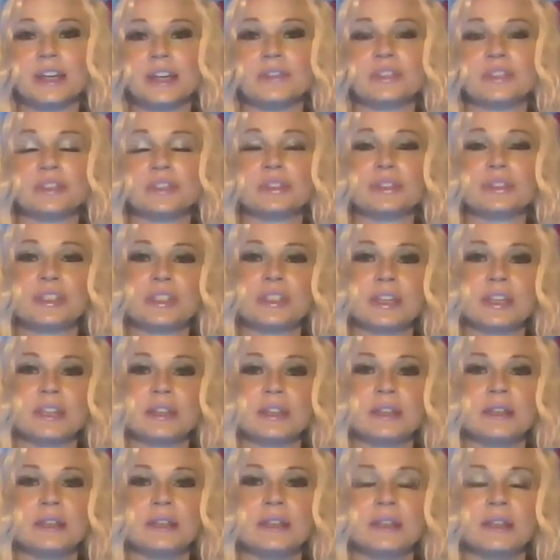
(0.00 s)
you have to
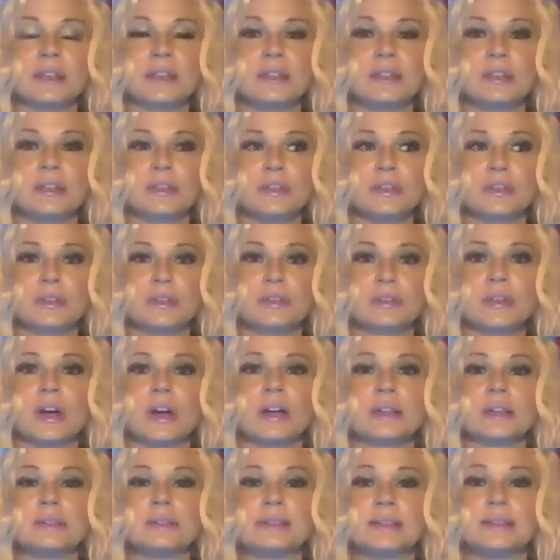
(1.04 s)
understand that you're
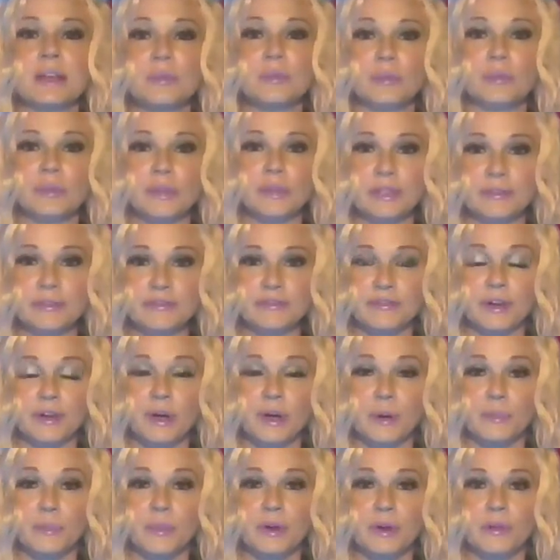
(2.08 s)
not separate
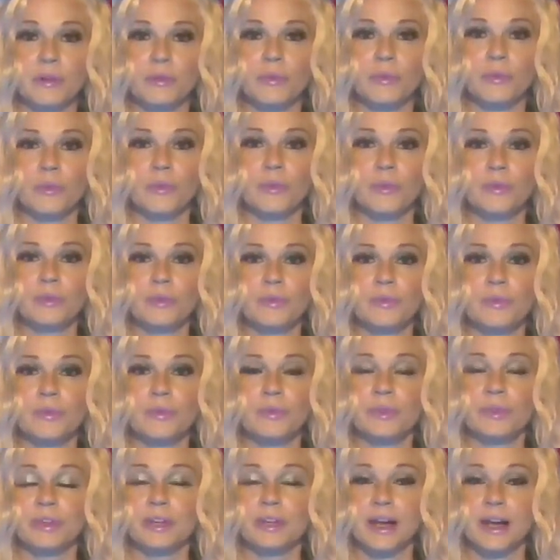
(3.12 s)
from
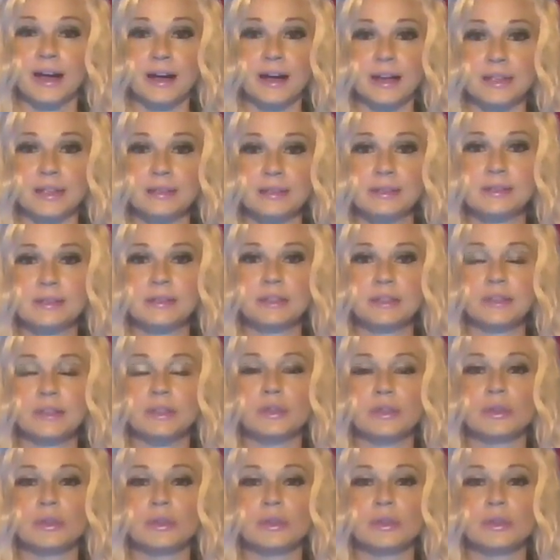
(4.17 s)
the guides.